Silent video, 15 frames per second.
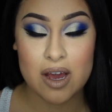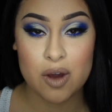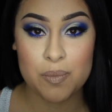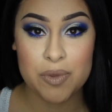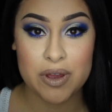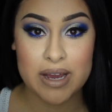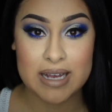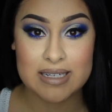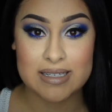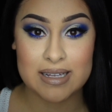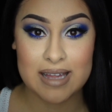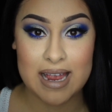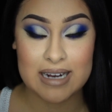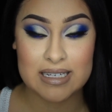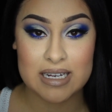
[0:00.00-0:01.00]
I hope you guys
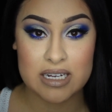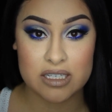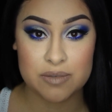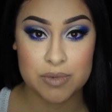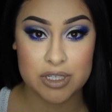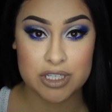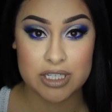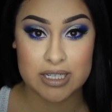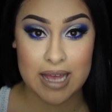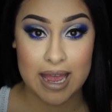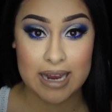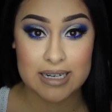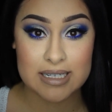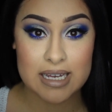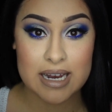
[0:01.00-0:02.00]
liked it as much as
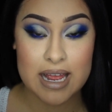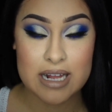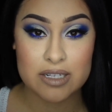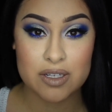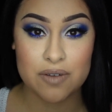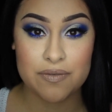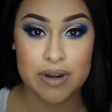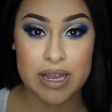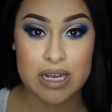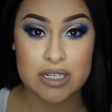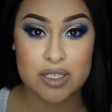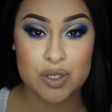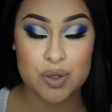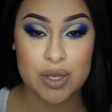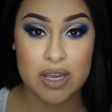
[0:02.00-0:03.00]
I did, and don't forget
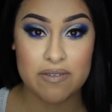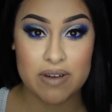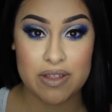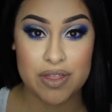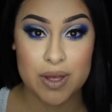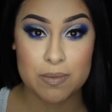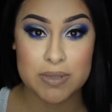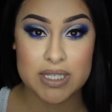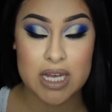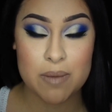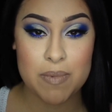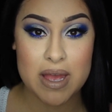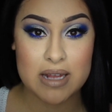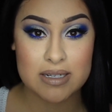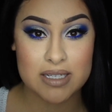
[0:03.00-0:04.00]
to give it a thumbs up
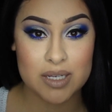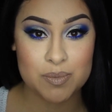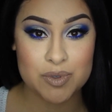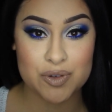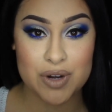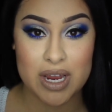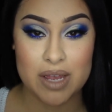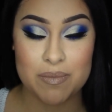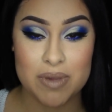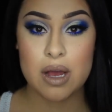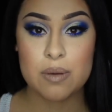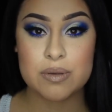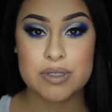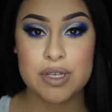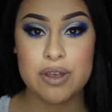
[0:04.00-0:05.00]
and subscribe.
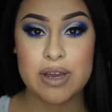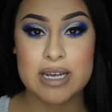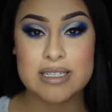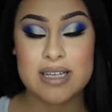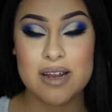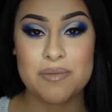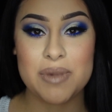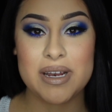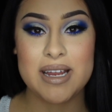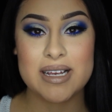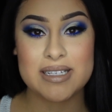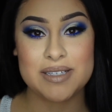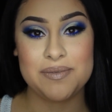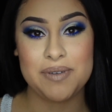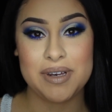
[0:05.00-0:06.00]
I will see you guys on my
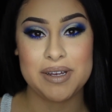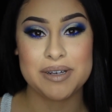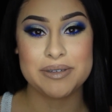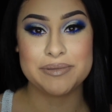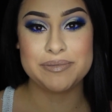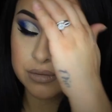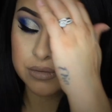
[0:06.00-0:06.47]
next video.